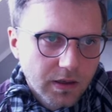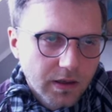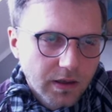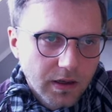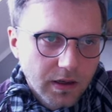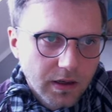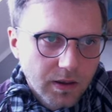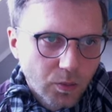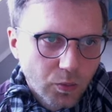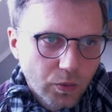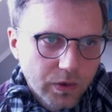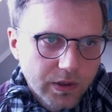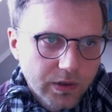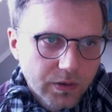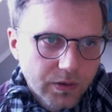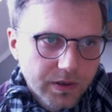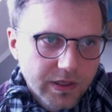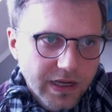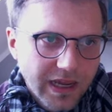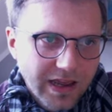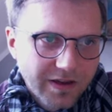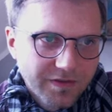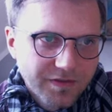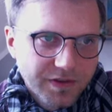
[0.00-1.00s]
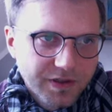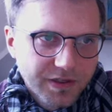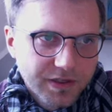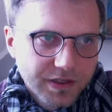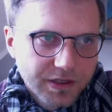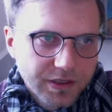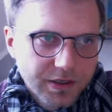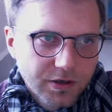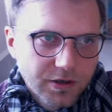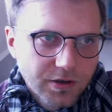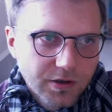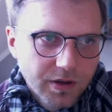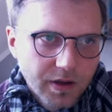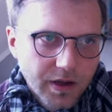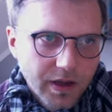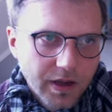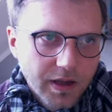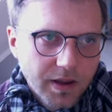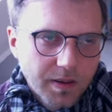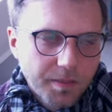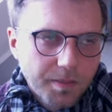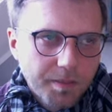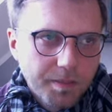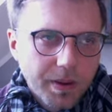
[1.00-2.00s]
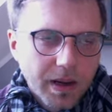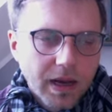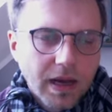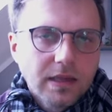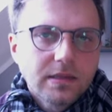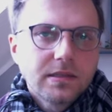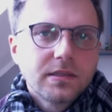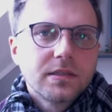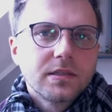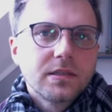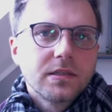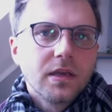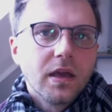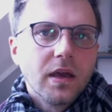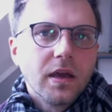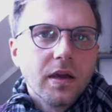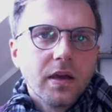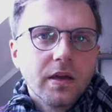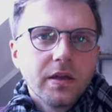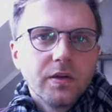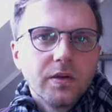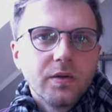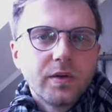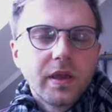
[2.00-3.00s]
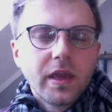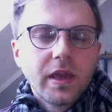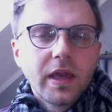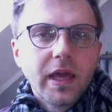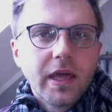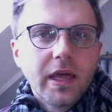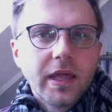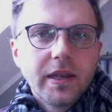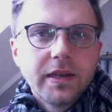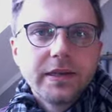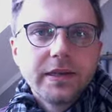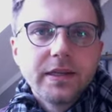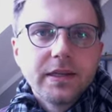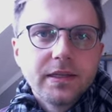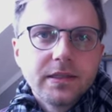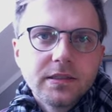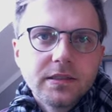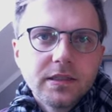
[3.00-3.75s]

um, we don't have it here but uh, you can